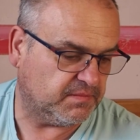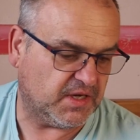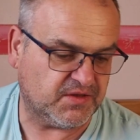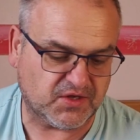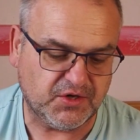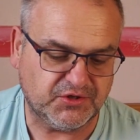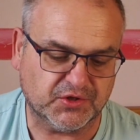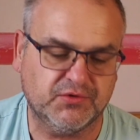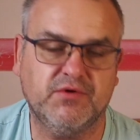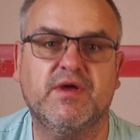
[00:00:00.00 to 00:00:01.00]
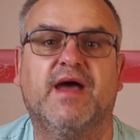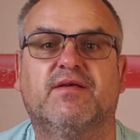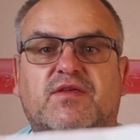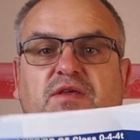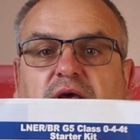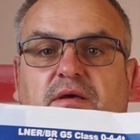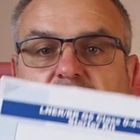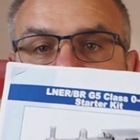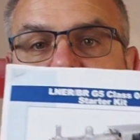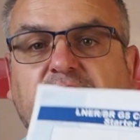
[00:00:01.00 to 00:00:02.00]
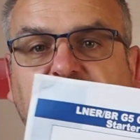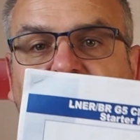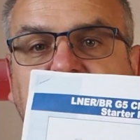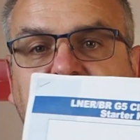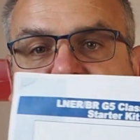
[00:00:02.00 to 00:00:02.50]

as usual, you get a sheet of